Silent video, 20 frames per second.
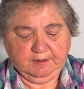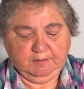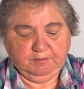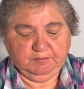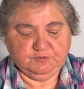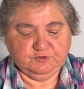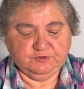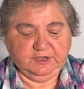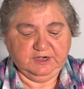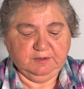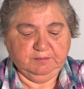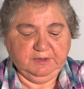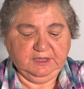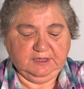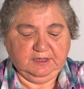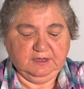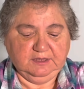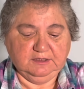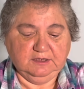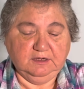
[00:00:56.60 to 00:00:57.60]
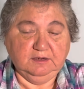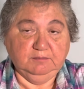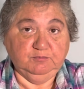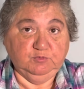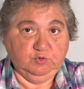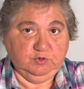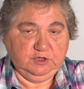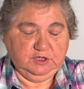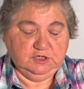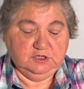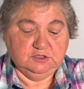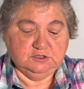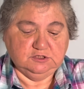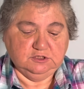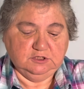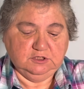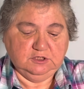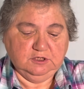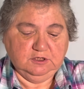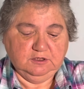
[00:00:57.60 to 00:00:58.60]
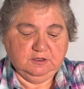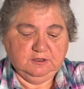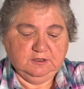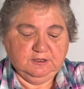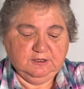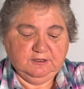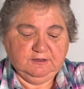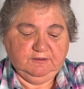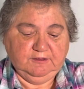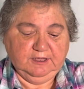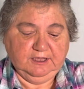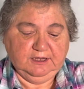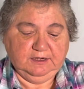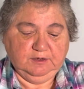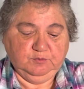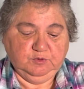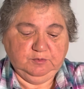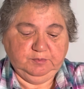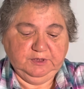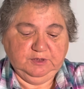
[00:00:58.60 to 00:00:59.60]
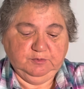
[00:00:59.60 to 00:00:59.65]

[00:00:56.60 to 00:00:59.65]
Try to make it a little more easy than it would be